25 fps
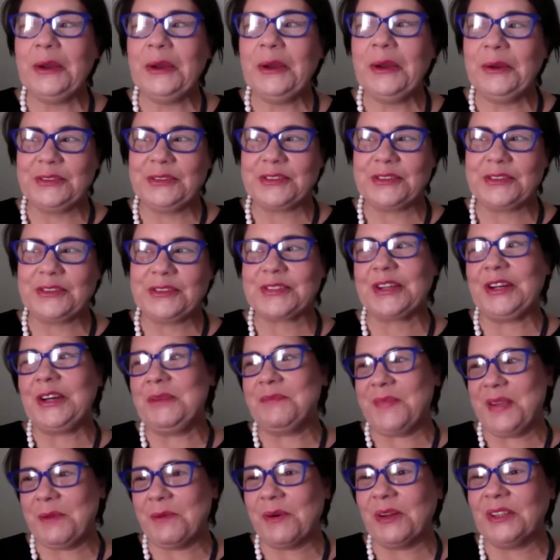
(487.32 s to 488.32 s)
who's going to
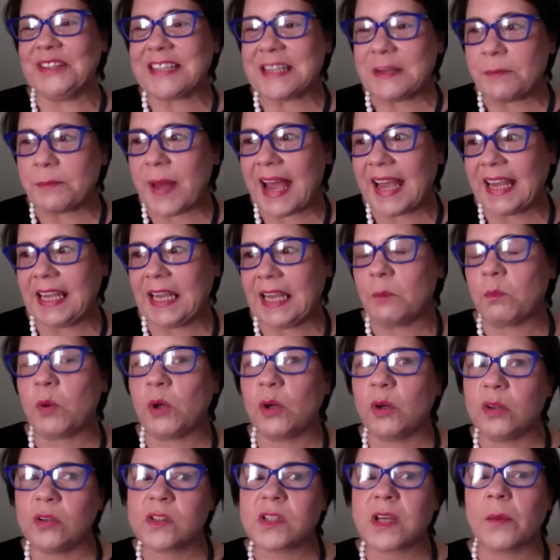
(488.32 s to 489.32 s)
be wanting paying, but
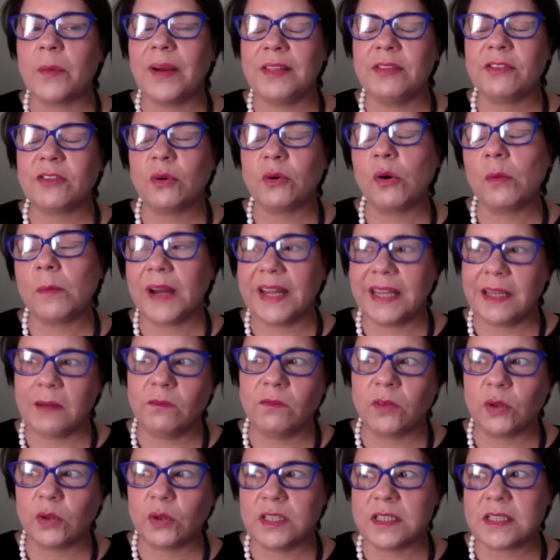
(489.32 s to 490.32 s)
also I went through all my
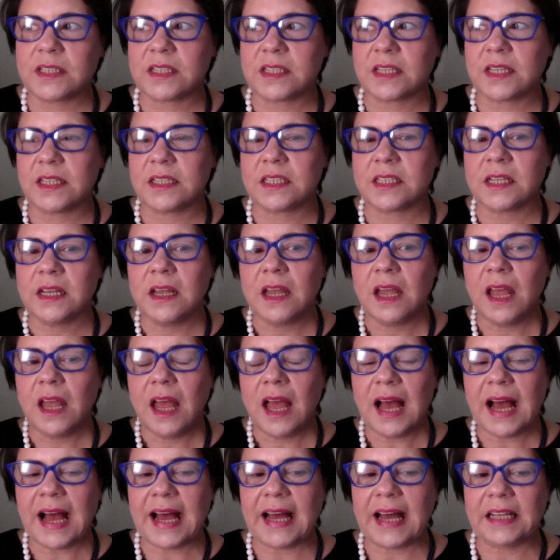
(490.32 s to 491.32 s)
invoices
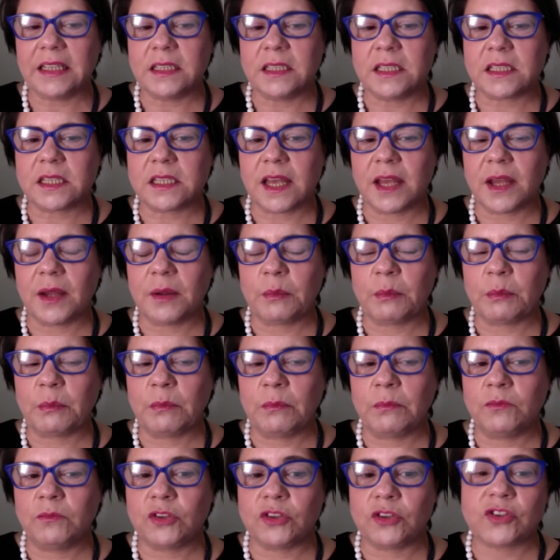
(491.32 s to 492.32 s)
and
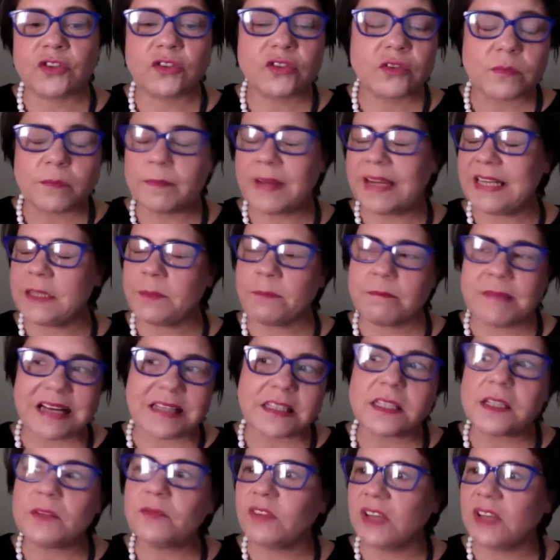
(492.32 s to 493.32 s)
just made a
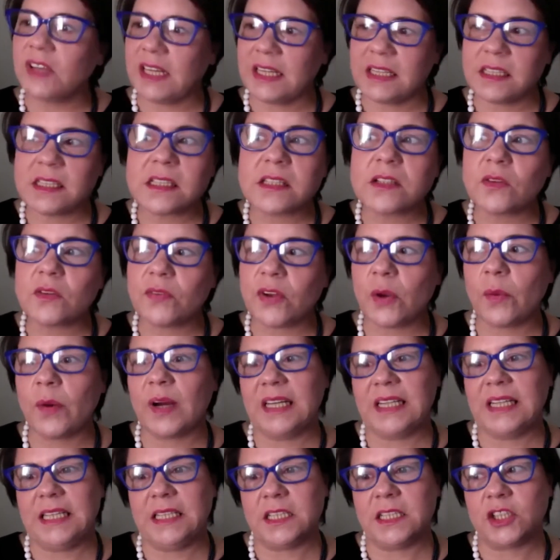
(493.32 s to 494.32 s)
massive list of who
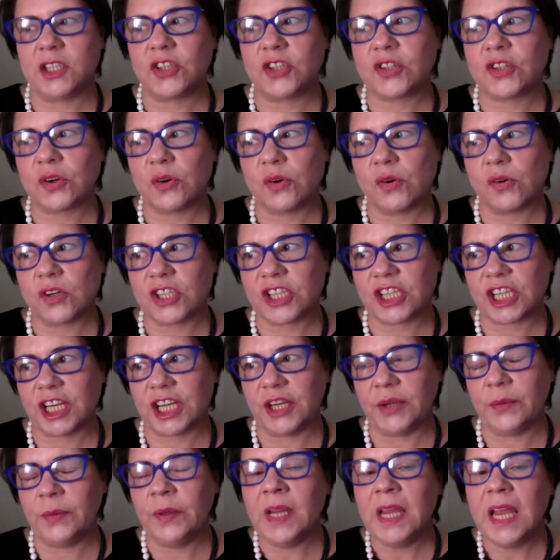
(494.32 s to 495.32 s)
I needed to talk
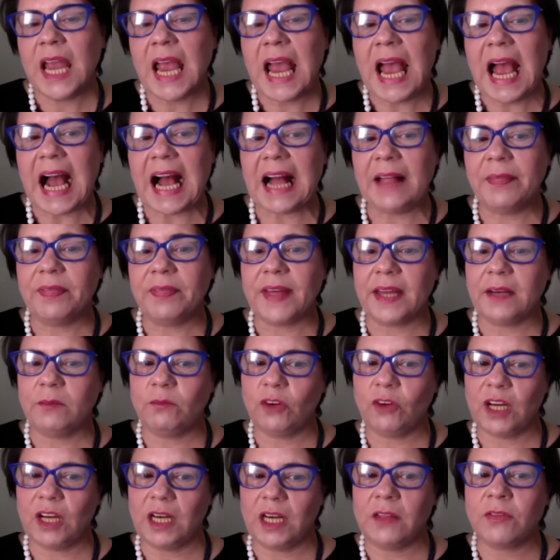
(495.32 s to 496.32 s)
to, and
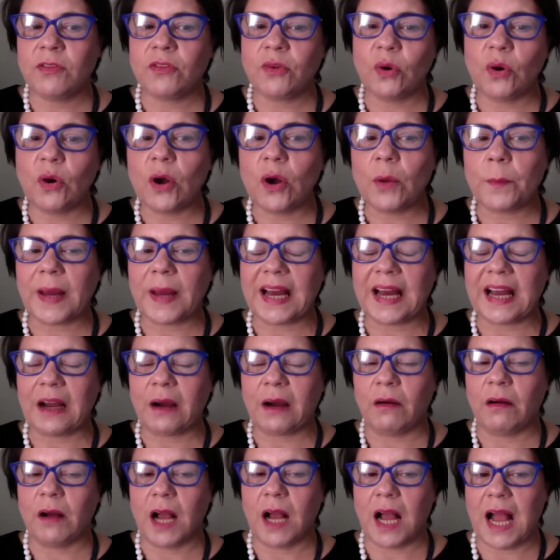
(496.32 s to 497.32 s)
then really thought
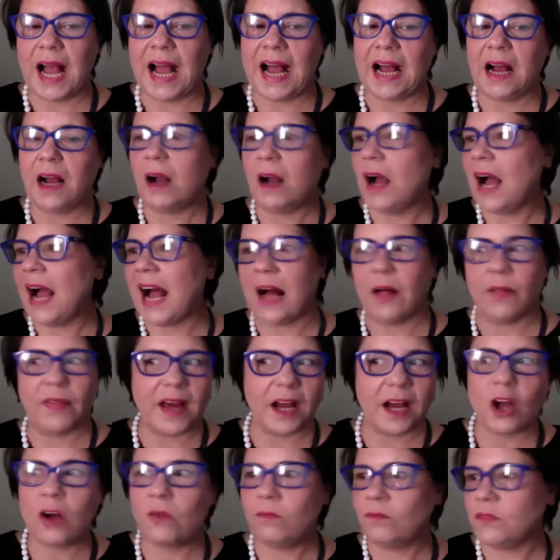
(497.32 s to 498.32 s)
about how
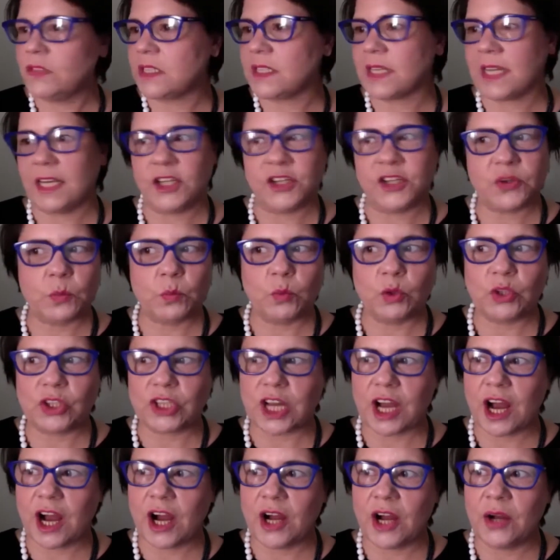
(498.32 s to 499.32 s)
that conversation
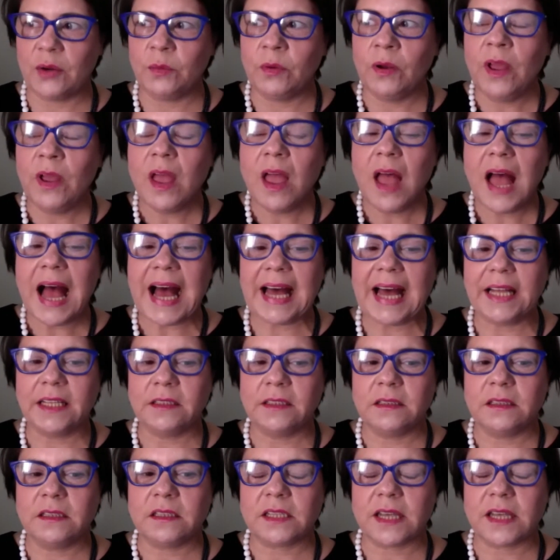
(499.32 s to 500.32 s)
would go.
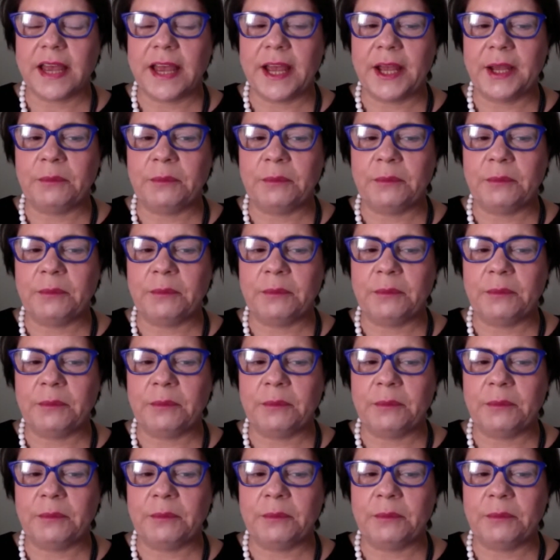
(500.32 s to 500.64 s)
And